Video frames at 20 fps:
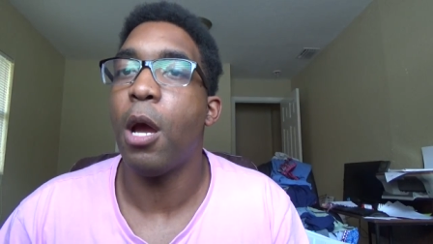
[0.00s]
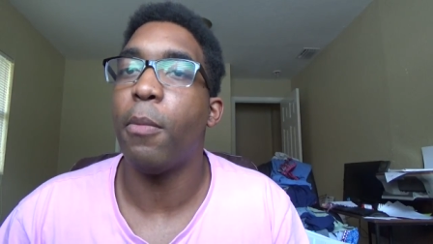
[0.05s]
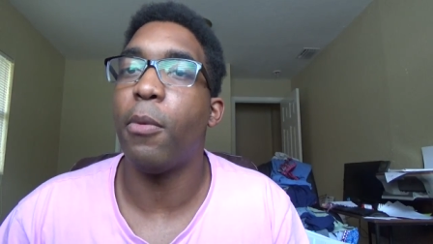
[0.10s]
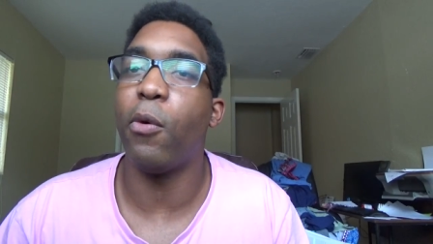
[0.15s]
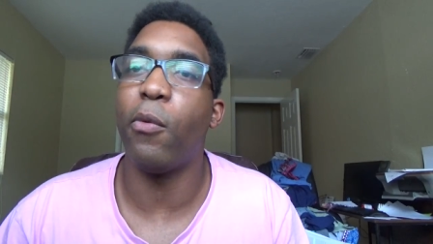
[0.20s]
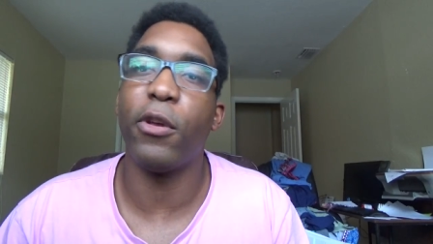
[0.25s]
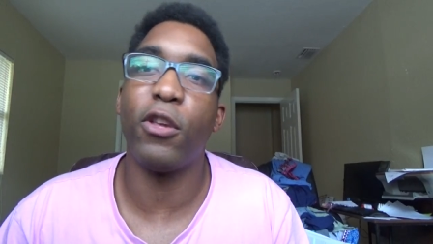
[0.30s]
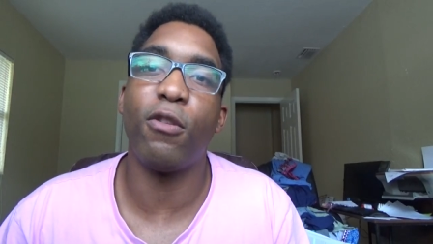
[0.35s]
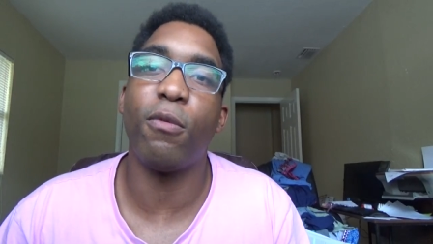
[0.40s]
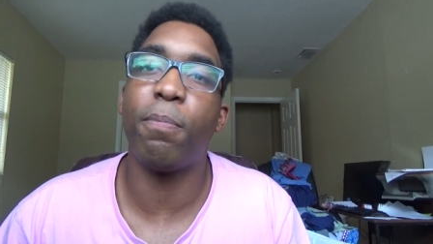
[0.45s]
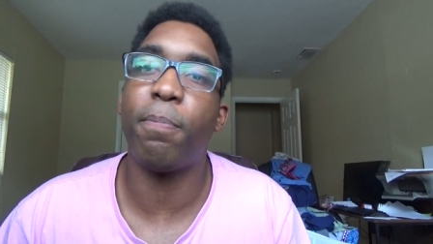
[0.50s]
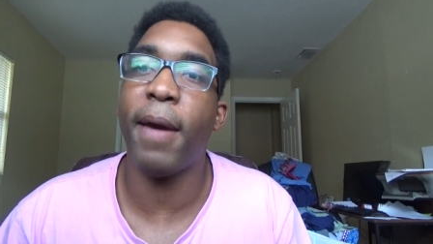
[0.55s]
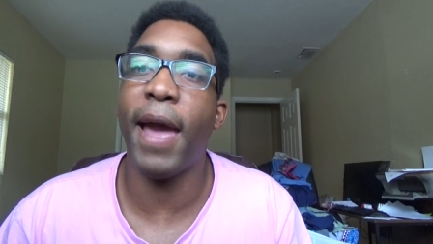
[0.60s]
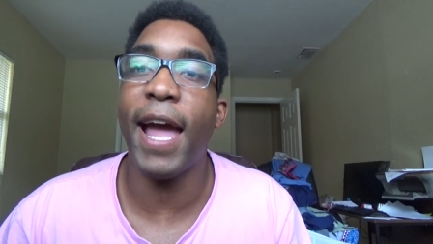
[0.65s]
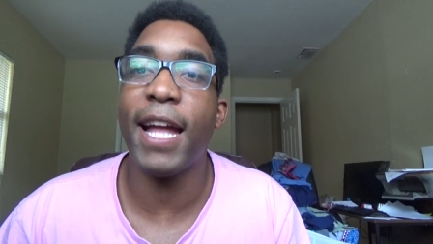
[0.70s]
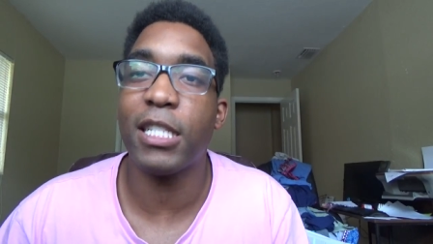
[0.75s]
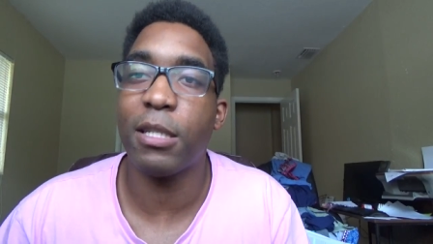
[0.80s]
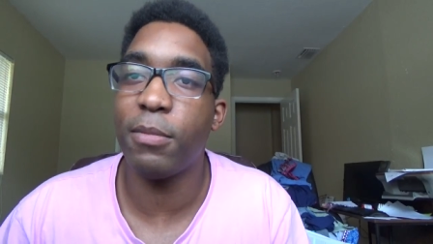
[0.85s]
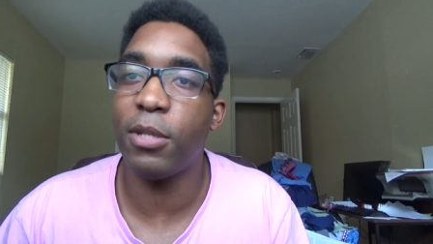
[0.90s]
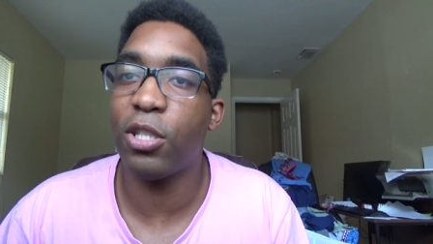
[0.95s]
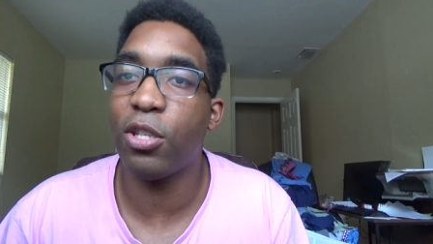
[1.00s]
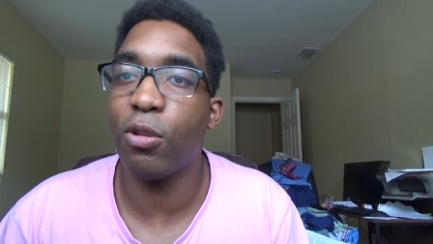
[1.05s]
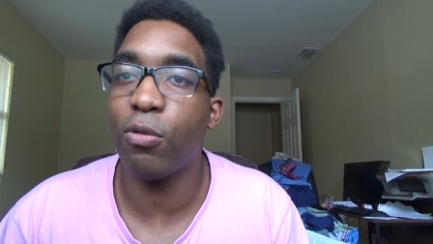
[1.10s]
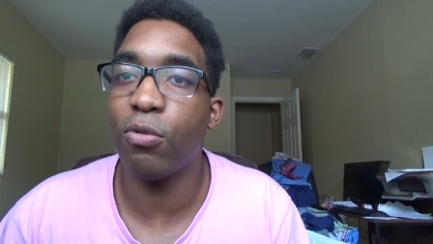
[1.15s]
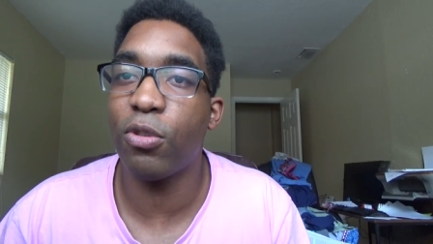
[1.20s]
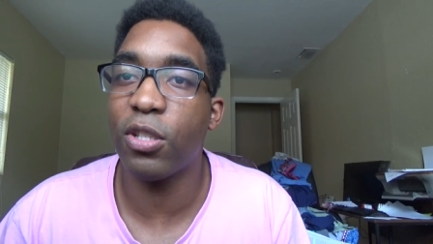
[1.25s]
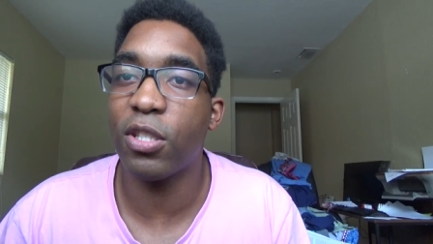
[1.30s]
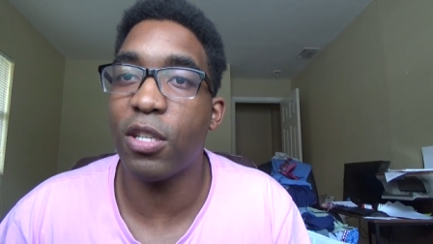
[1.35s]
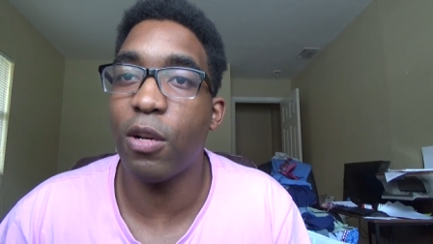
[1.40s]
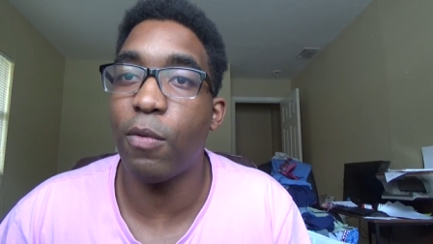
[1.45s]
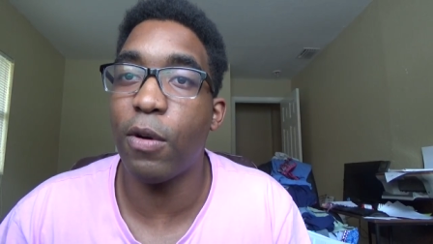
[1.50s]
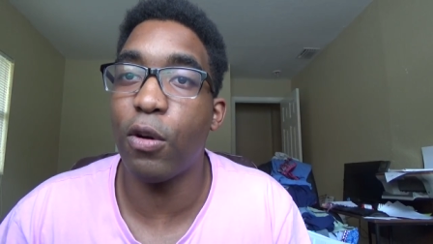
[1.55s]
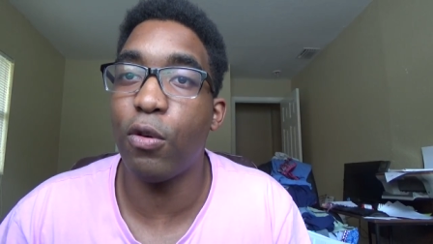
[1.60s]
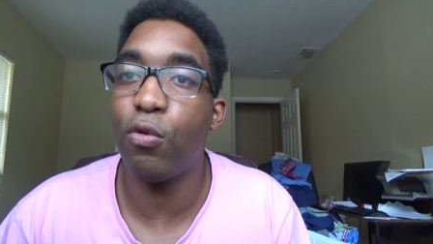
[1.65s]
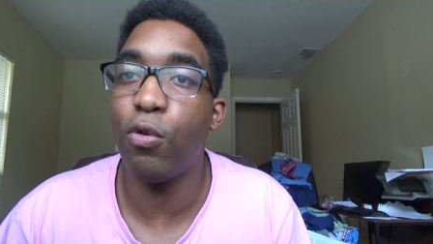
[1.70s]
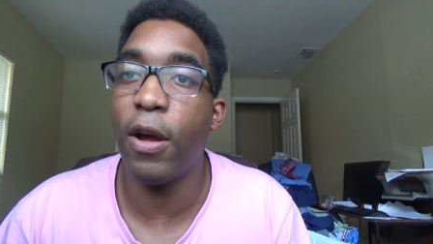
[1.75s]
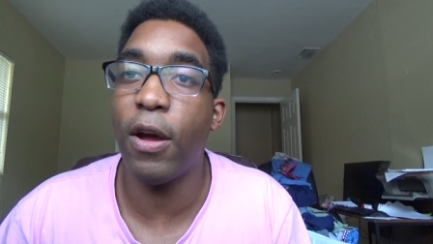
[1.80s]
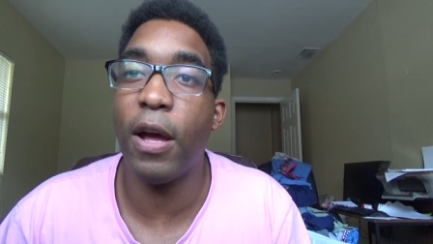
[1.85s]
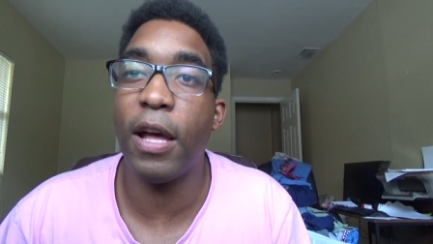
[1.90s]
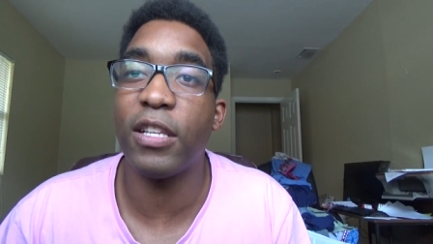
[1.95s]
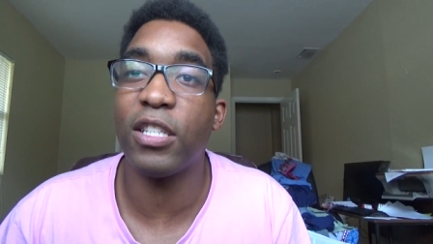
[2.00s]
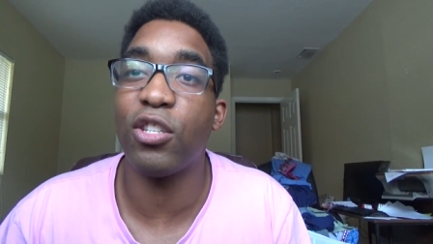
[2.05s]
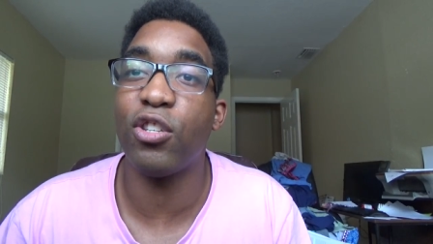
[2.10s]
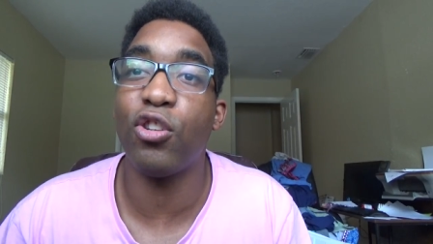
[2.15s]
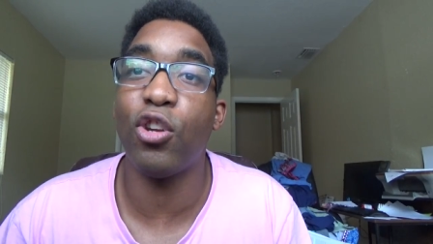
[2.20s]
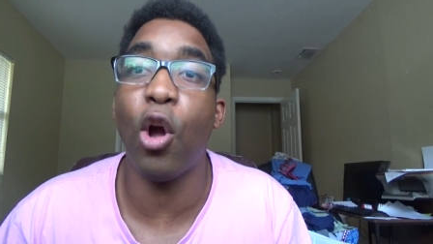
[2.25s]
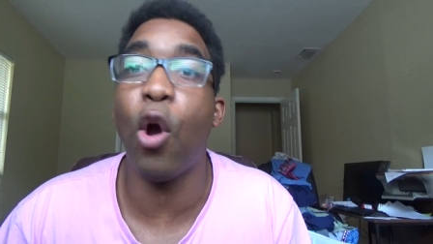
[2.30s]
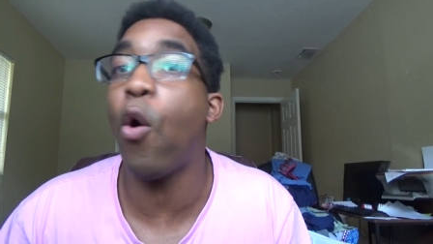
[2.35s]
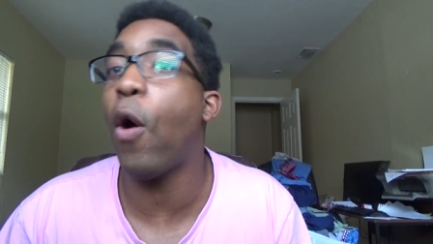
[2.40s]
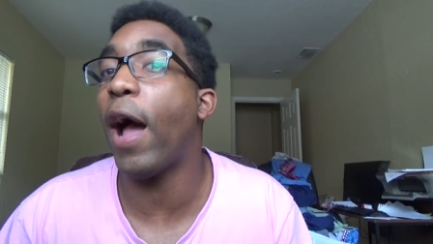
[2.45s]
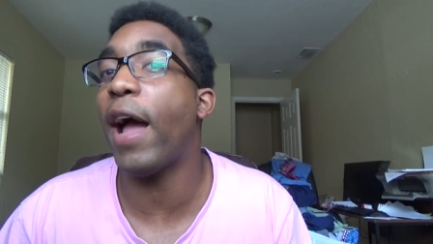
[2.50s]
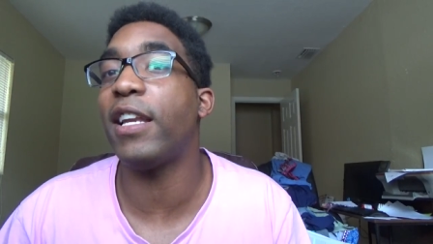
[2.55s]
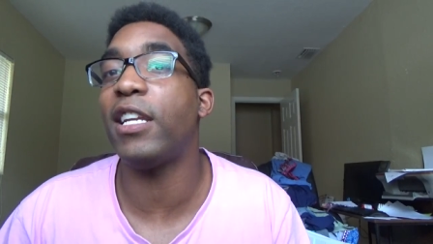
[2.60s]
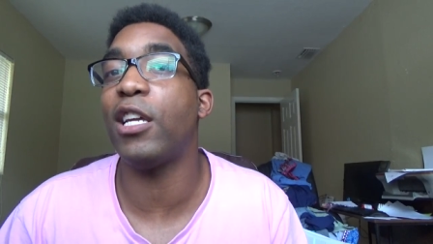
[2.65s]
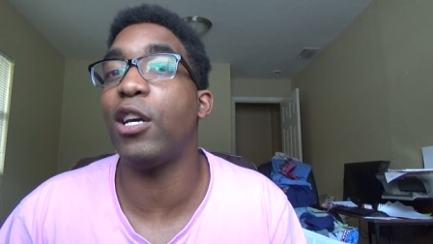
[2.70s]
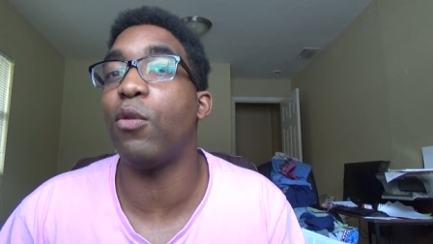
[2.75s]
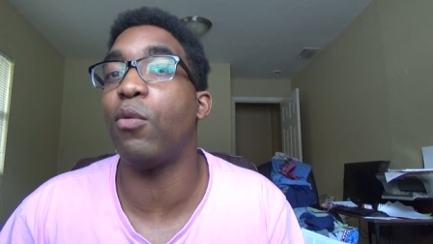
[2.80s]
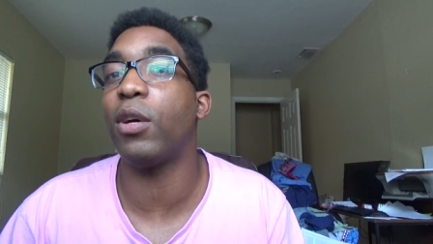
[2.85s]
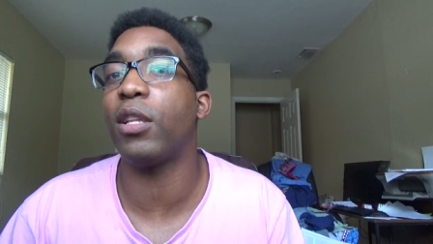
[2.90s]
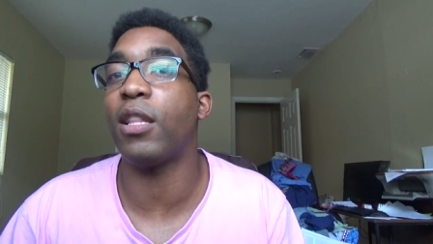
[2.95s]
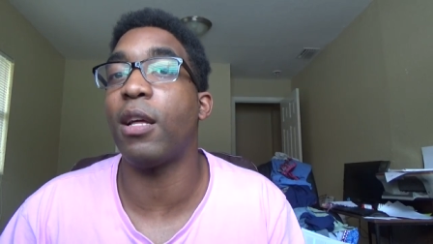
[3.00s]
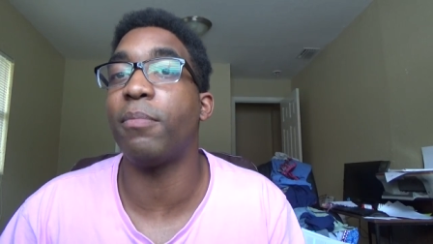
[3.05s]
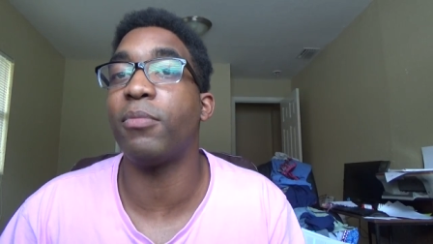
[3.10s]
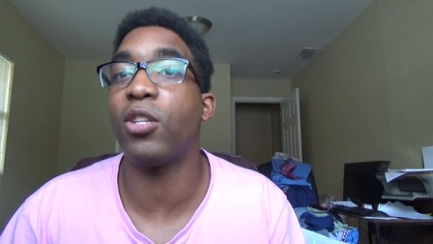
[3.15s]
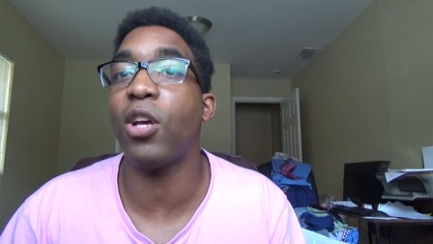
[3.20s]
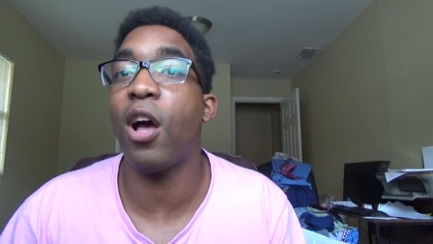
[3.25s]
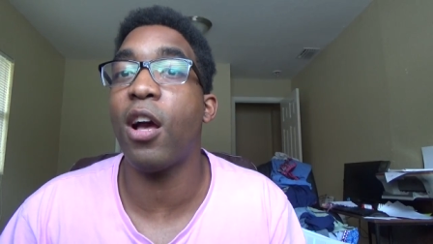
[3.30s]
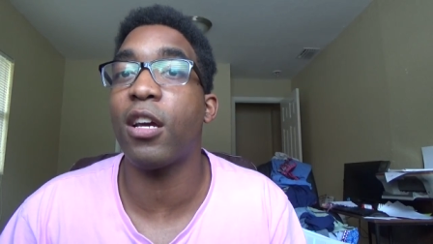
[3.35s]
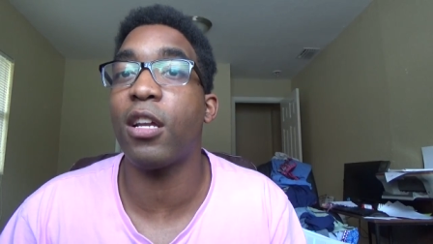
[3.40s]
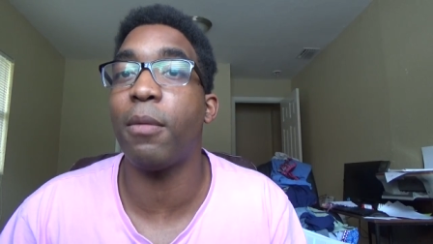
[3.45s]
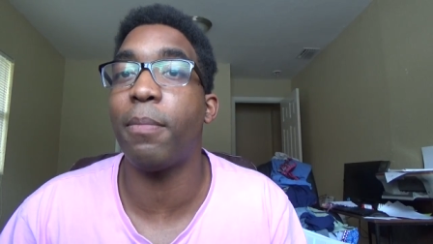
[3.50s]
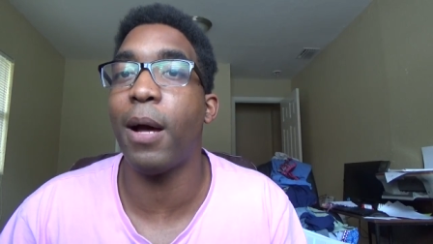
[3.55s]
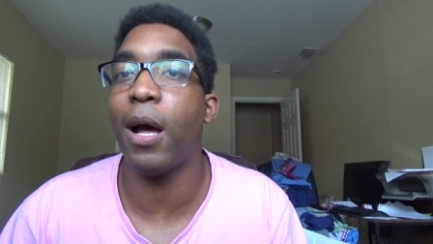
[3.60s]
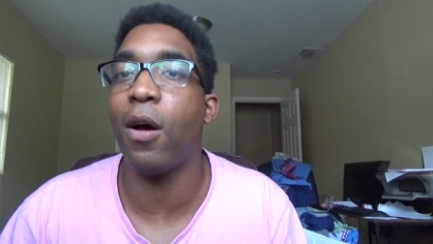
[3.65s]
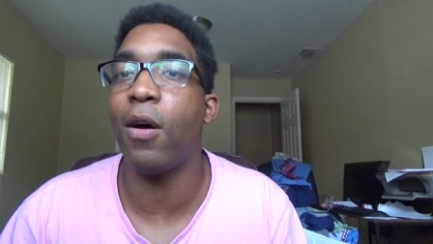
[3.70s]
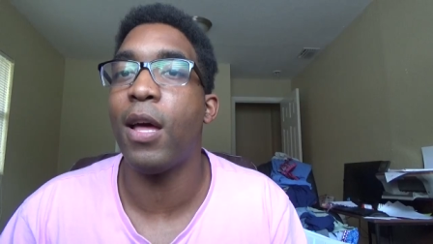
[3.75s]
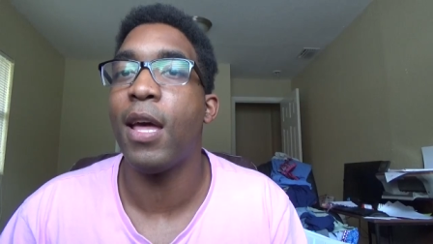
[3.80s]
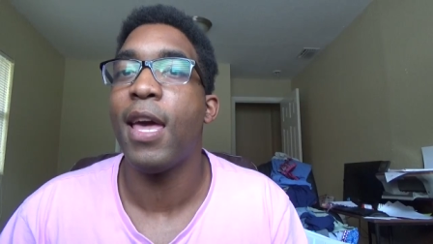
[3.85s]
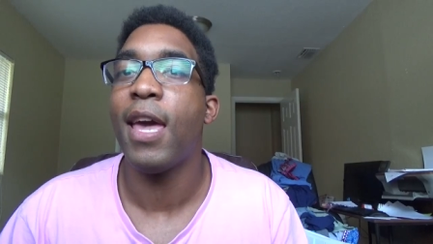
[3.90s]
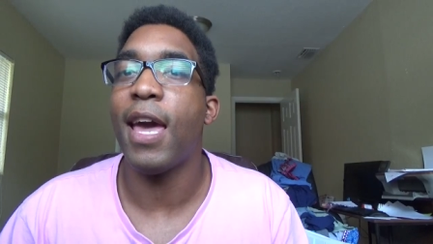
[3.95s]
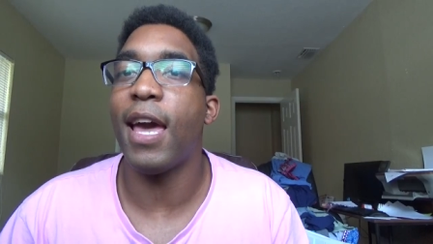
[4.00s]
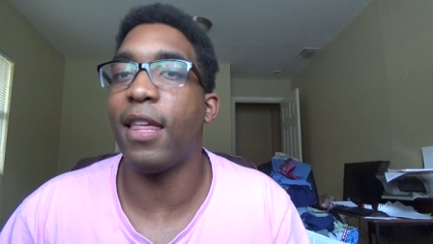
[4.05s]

But when you patch me through to someone who has no idea what I'm talking about,